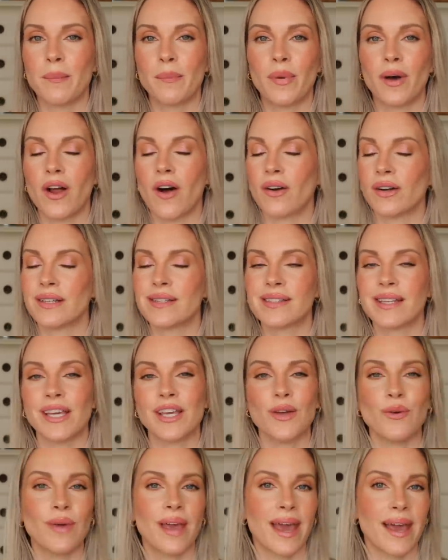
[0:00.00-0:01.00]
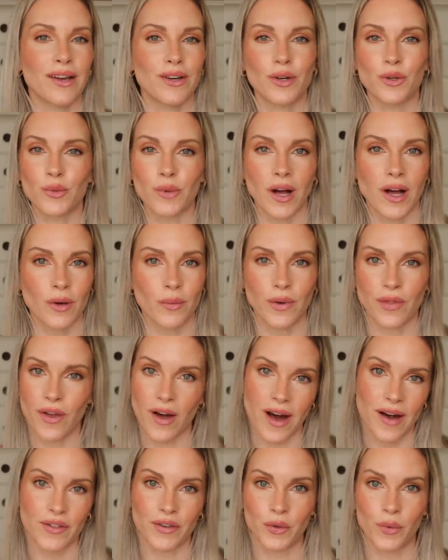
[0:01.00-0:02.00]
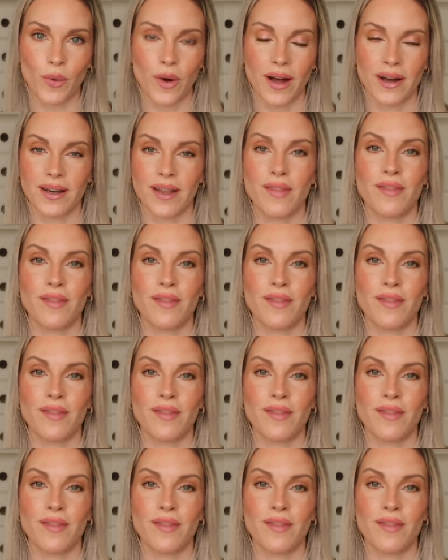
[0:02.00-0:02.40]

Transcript: but honestly, you can't go wrong with either one.